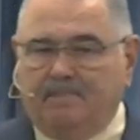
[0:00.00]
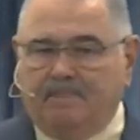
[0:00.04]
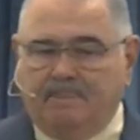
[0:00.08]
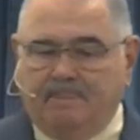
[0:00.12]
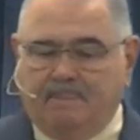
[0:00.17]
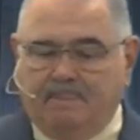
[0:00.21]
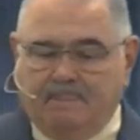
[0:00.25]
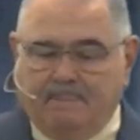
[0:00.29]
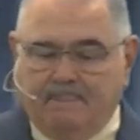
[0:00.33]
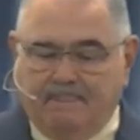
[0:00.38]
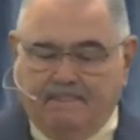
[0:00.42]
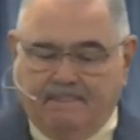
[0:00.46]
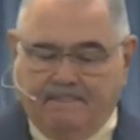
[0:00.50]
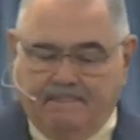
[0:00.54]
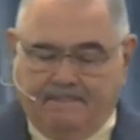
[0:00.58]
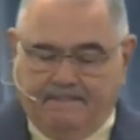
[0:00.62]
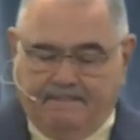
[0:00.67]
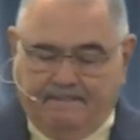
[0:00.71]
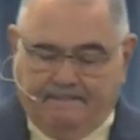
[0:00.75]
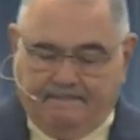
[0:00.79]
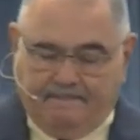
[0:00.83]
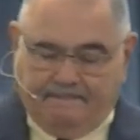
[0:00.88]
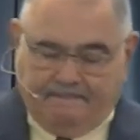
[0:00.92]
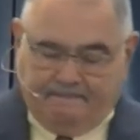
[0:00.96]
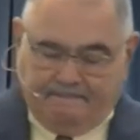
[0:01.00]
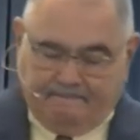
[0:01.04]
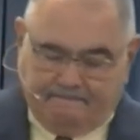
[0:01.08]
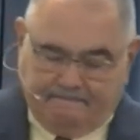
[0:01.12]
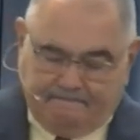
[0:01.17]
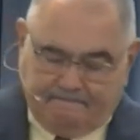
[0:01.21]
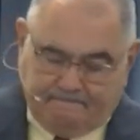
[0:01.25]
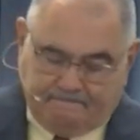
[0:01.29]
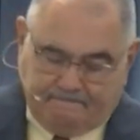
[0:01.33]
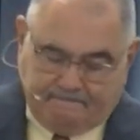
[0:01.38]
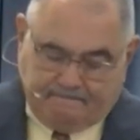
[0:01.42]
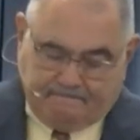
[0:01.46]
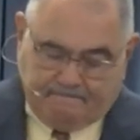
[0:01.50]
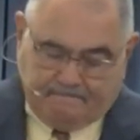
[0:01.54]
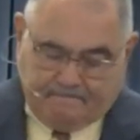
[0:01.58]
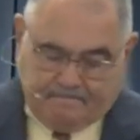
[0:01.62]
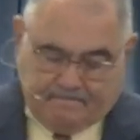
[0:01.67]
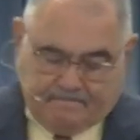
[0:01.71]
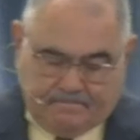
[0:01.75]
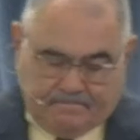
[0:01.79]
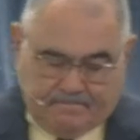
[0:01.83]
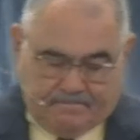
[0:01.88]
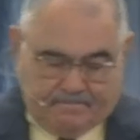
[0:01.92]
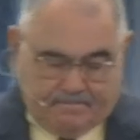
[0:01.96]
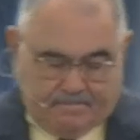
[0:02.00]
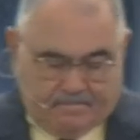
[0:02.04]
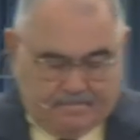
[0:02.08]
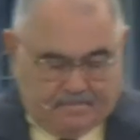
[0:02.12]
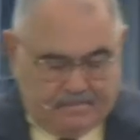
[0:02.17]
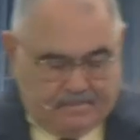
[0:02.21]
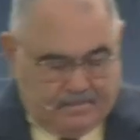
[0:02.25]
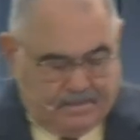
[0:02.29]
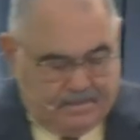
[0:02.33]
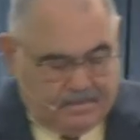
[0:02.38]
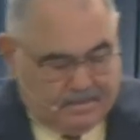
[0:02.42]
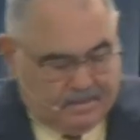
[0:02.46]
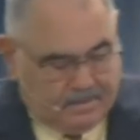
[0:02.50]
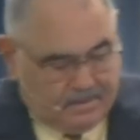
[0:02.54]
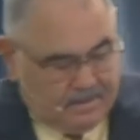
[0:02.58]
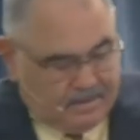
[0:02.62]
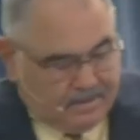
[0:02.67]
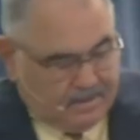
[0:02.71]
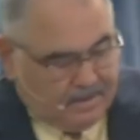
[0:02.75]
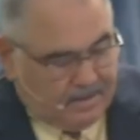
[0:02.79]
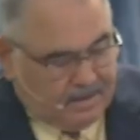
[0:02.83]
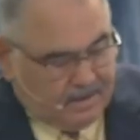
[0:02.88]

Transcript: Nobody speaks.